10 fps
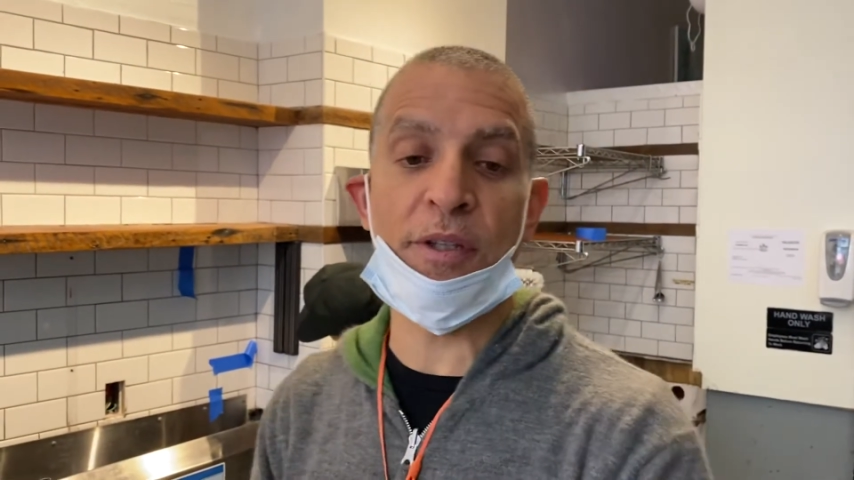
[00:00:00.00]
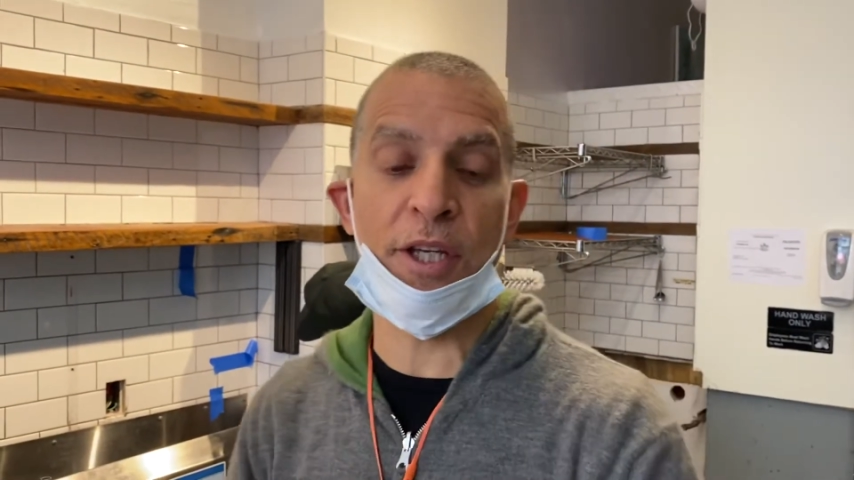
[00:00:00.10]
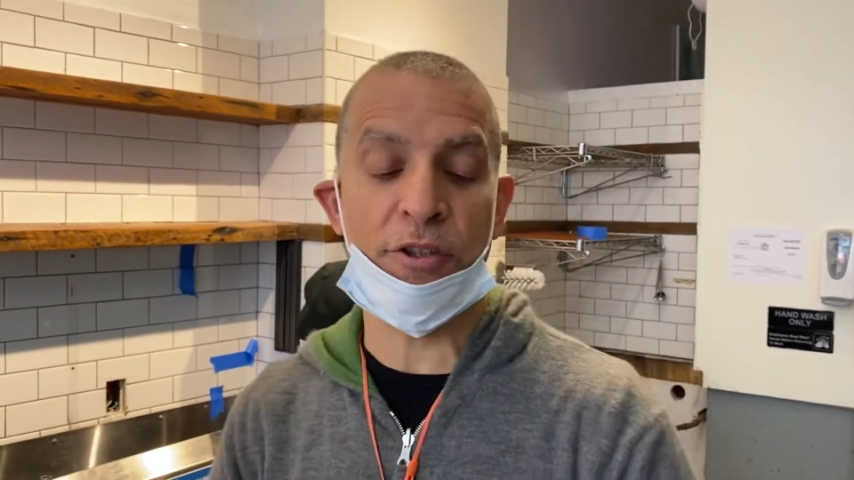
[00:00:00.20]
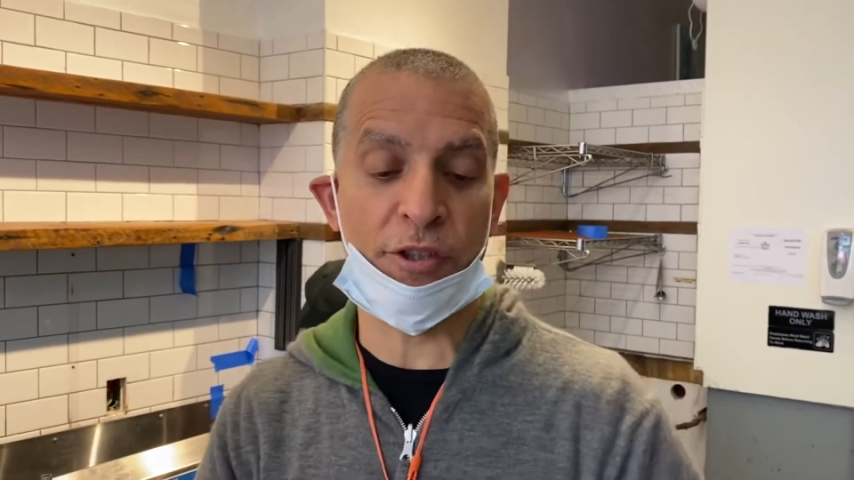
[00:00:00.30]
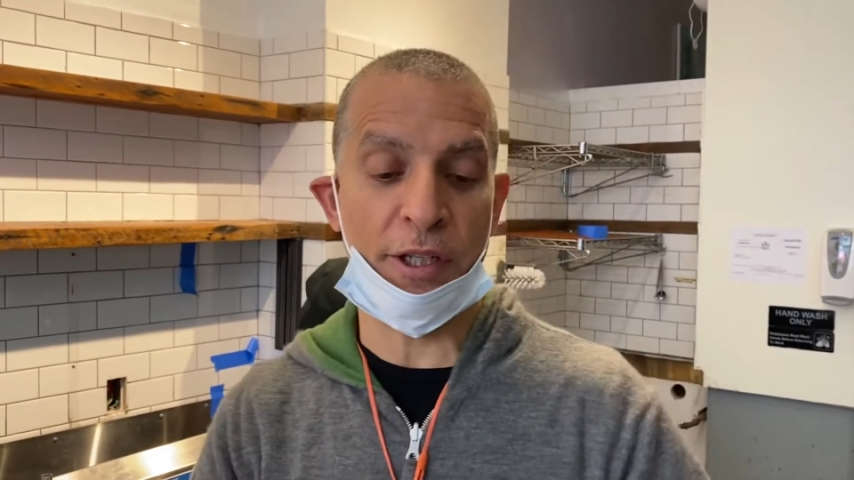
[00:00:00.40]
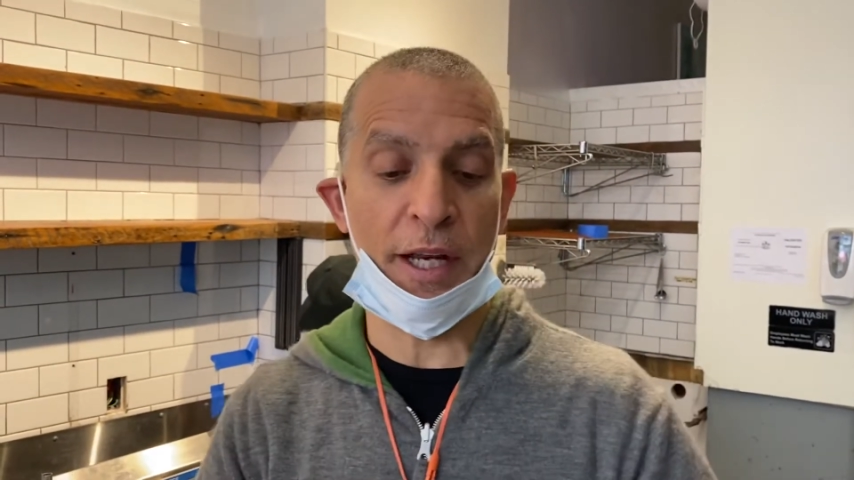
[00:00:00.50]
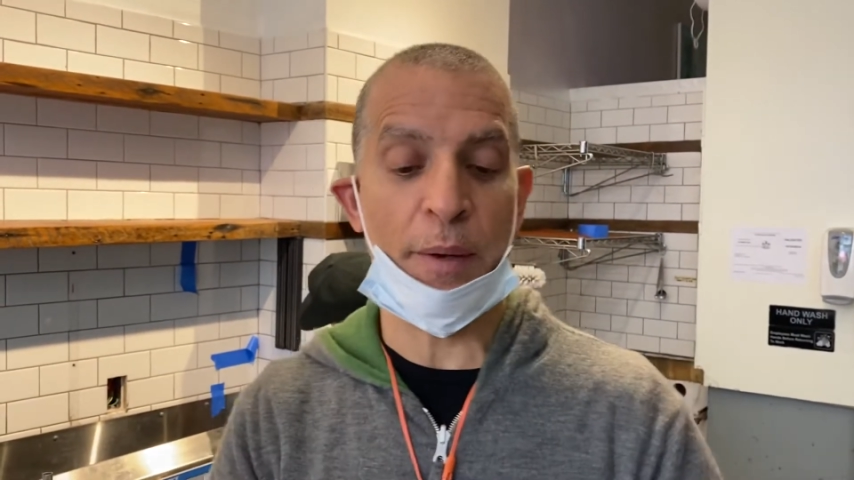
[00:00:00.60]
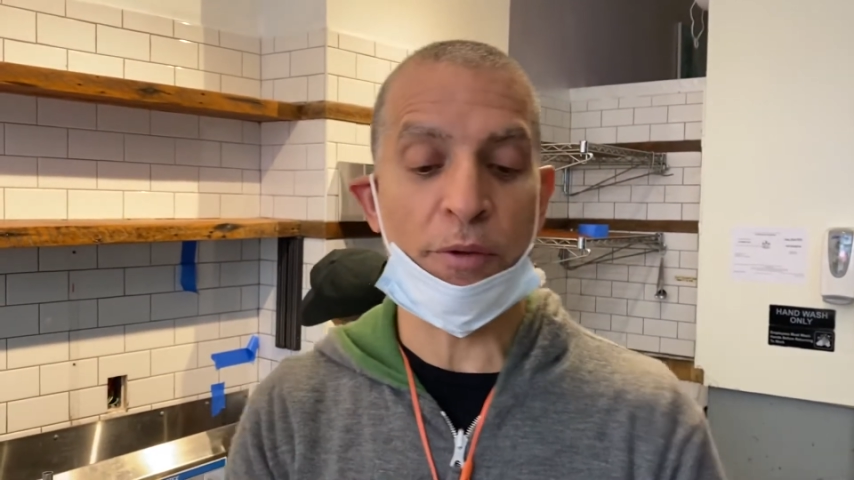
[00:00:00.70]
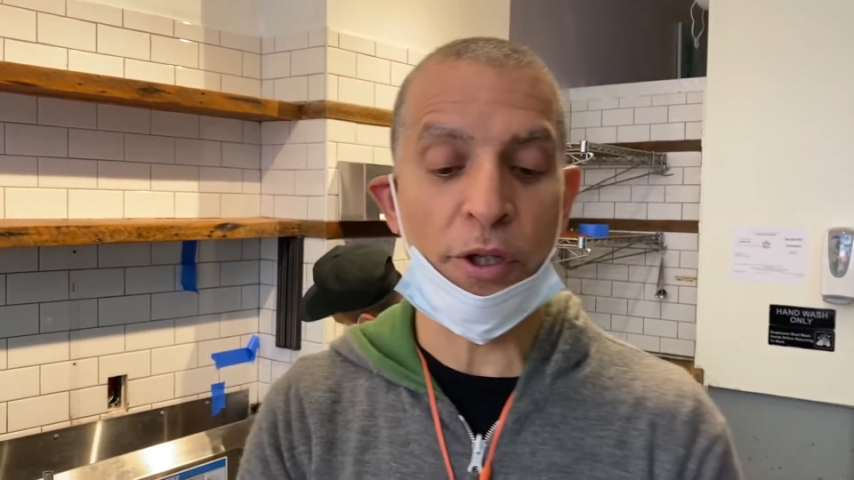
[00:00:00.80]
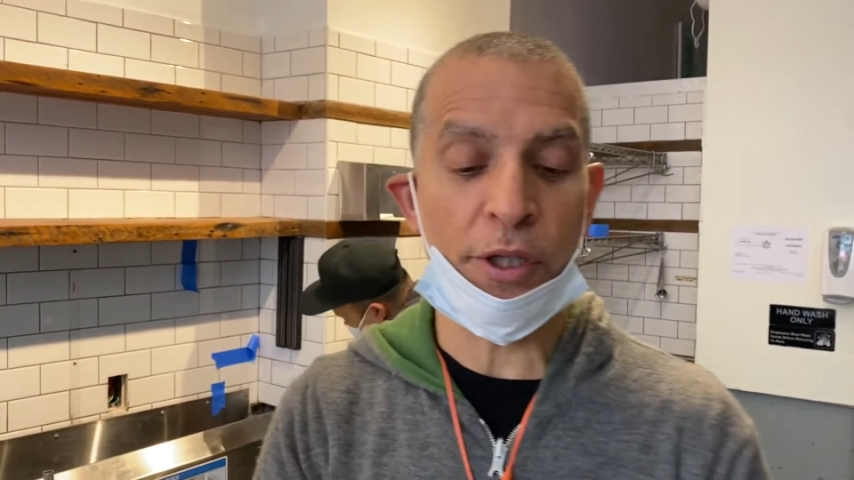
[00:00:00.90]
kitchen and I
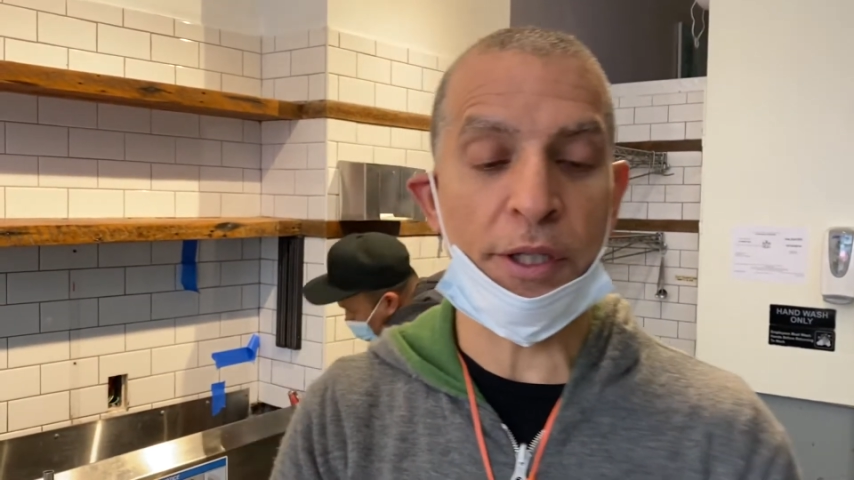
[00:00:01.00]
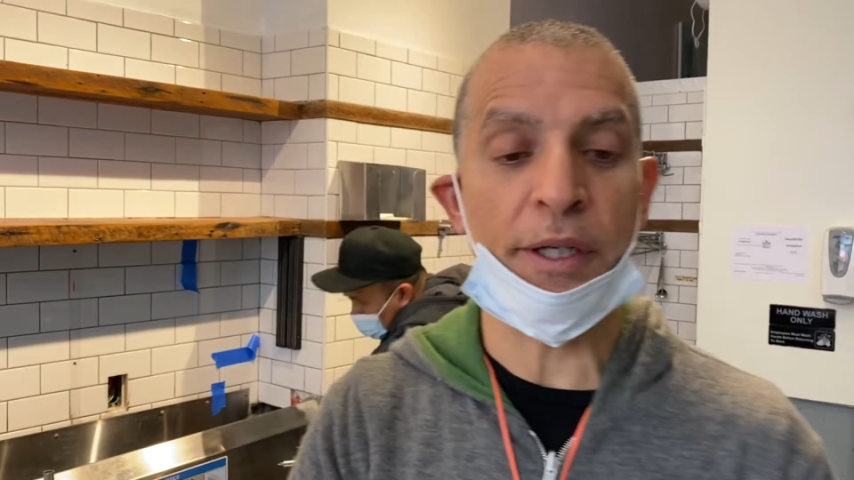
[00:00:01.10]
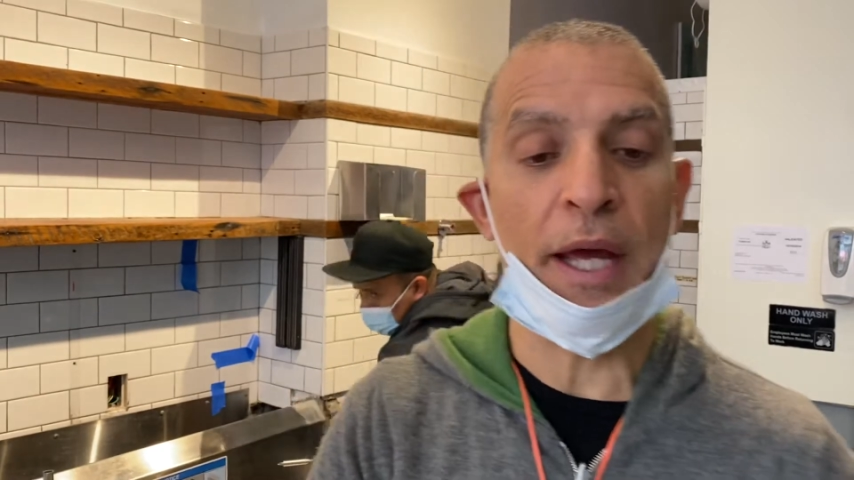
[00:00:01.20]
would look at it.